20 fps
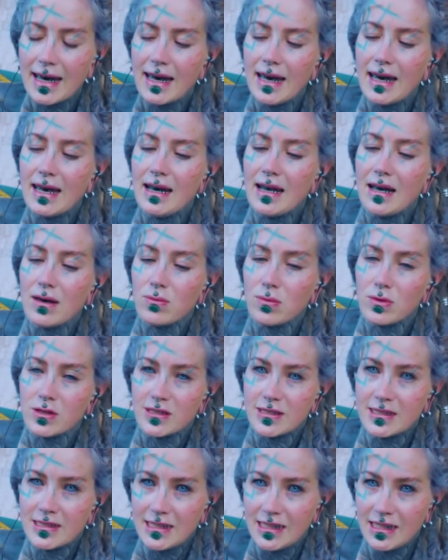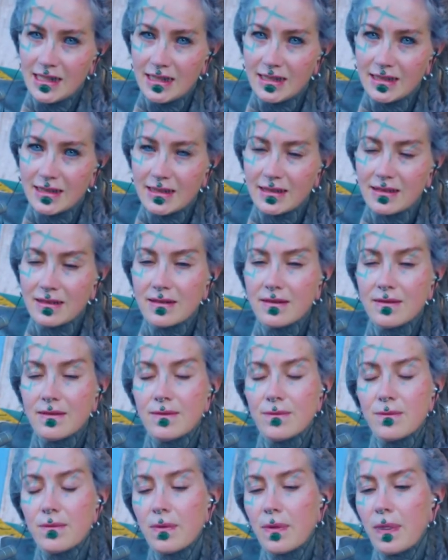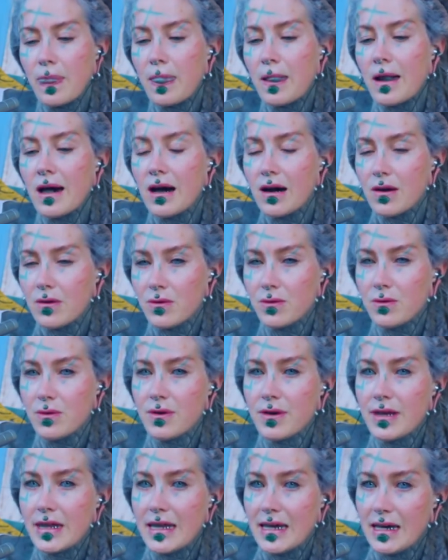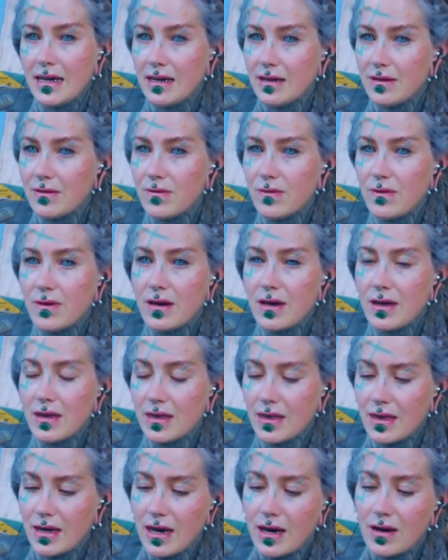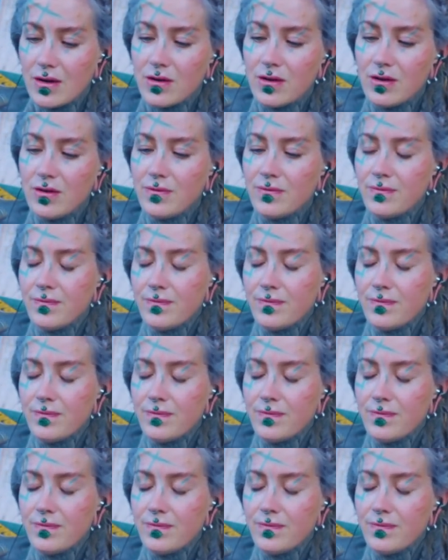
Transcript: And I was seeing how they live there.